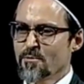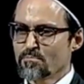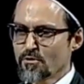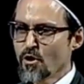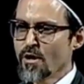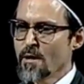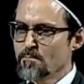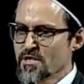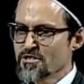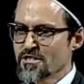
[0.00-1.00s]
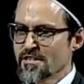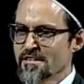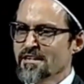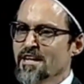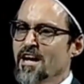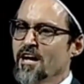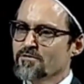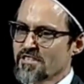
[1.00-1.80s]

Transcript: The prohibition of